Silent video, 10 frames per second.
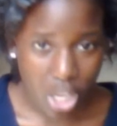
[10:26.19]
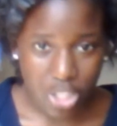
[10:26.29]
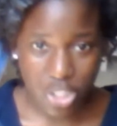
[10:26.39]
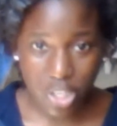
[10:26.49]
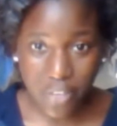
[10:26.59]
a
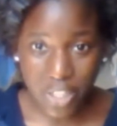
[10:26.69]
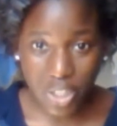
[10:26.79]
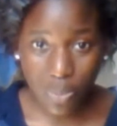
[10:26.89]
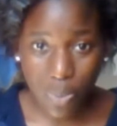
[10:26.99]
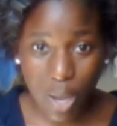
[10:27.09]
survey
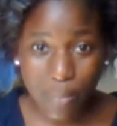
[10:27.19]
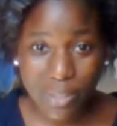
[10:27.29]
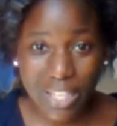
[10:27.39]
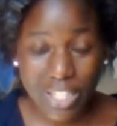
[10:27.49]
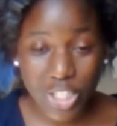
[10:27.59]
coupon,
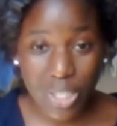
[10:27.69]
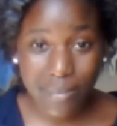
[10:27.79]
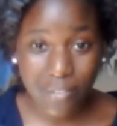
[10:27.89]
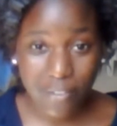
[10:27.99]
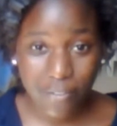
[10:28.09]
but then it
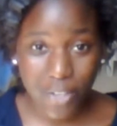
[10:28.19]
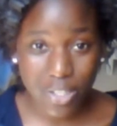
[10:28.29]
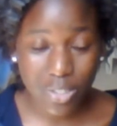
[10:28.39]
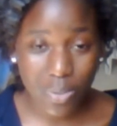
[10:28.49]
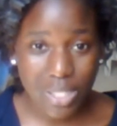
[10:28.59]
ships for
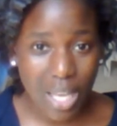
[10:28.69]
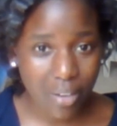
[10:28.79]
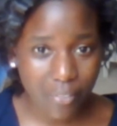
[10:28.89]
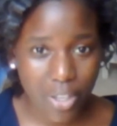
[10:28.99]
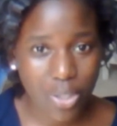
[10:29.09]
free. So it's
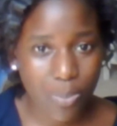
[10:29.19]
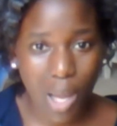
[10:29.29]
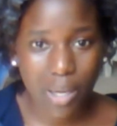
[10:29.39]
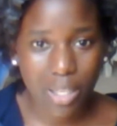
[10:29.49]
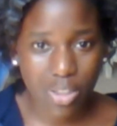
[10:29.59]
kind of like you
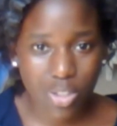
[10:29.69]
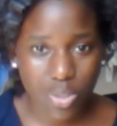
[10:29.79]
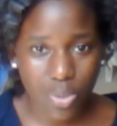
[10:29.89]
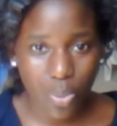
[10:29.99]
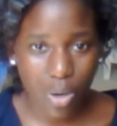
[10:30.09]
bought it in the
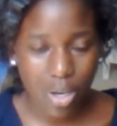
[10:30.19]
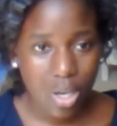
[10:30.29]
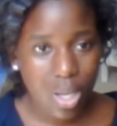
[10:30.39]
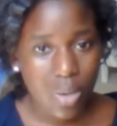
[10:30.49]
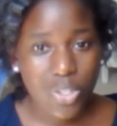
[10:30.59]
store,
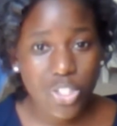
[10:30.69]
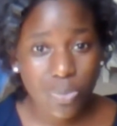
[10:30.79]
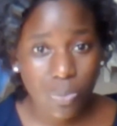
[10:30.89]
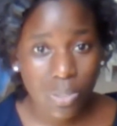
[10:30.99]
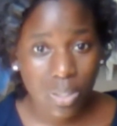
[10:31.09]
which
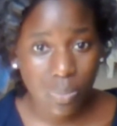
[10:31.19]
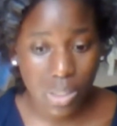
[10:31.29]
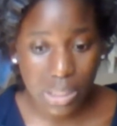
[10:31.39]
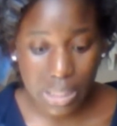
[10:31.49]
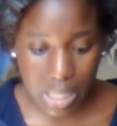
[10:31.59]
is really,
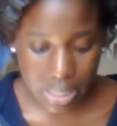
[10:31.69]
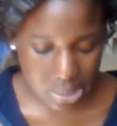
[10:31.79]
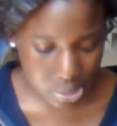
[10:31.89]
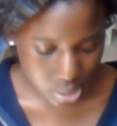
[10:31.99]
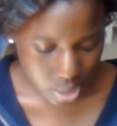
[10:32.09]
really
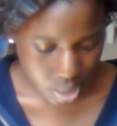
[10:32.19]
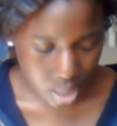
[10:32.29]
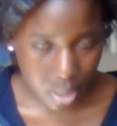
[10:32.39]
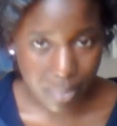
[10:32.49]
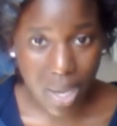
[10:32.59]
nice.
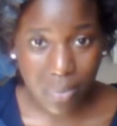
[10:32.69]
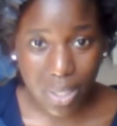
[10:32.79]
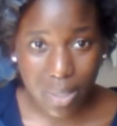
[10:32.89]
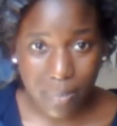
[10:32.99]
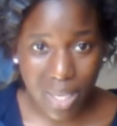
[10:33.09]
I
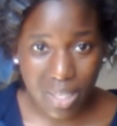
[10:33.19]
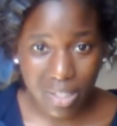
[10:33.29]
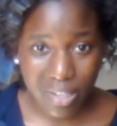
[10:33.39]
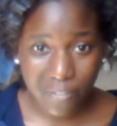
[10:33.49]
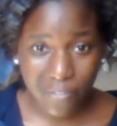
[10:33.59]

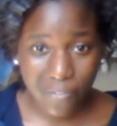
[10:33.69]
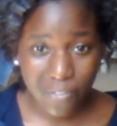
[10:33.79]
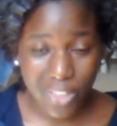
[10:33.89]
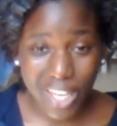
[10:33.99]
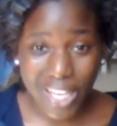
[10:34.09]
recommend, if
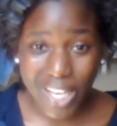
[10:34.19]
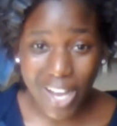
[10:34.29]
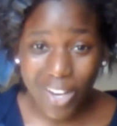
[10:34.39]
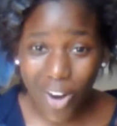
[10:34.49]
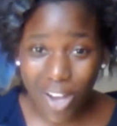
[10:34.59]
they,
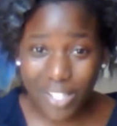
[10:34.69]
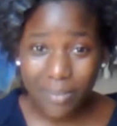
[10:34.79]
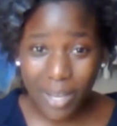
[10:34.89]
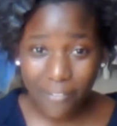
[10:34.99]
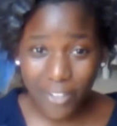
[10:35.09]

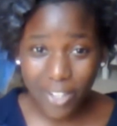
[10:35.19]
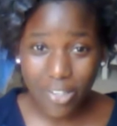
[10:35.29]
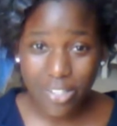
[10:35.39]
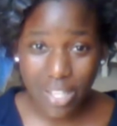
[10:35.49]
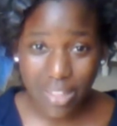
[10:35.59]
crossing my
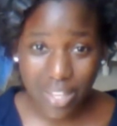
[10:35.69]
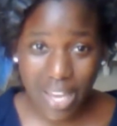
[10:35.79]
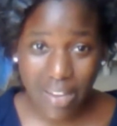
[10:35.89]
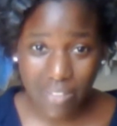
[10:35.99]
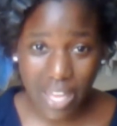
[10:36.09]
fingers that they
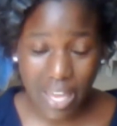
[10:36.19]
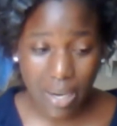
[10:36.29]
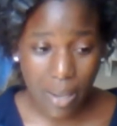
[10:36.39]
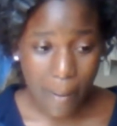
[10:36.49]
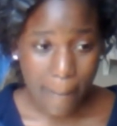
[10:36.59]
have
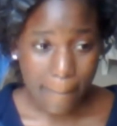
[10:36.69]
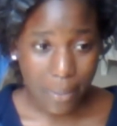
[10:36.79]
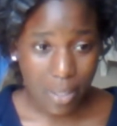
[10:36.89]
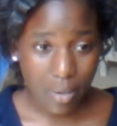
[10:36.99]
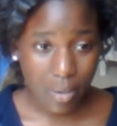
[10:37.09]
that,
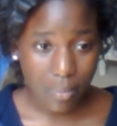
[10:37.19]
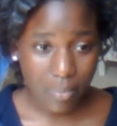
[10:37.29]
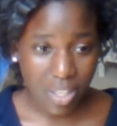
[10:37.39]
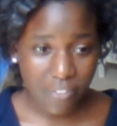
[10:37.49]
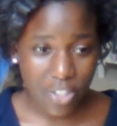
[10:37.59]
but
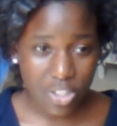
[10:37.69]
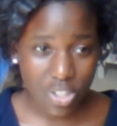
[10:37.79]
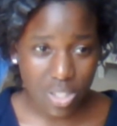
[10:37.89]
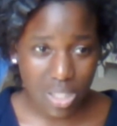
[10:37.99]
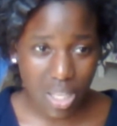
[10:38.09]
if it's
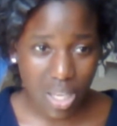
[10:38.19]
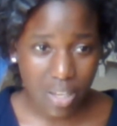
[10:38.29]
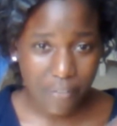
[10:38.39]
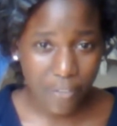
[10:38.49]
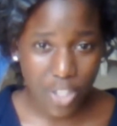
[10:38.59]
just
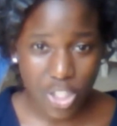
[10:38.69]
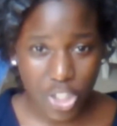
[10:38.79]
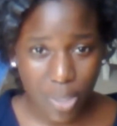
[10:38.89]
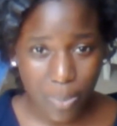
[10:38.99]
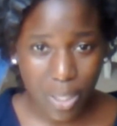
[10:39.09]
like free
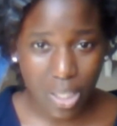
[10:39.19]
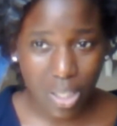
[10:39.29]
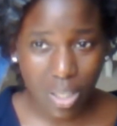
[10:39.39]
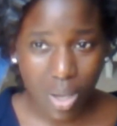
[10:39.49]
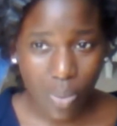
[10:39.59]

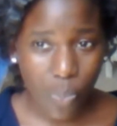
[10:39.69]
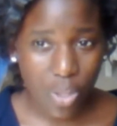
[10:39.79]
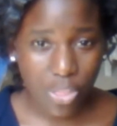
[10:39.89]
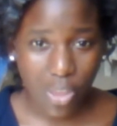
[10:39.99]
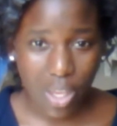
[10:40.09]
shipping
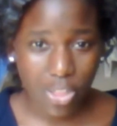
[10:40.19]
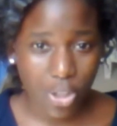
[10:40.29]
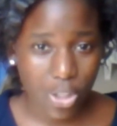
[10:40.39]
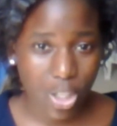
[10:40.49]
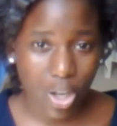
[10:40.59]
with like
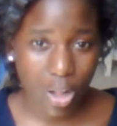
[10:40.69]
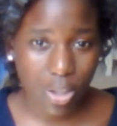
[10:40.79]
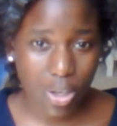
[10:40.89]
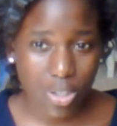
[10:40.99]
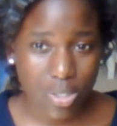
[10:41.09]

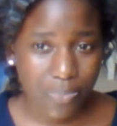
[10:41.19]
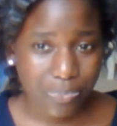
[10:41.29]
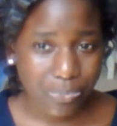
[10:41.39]
$30,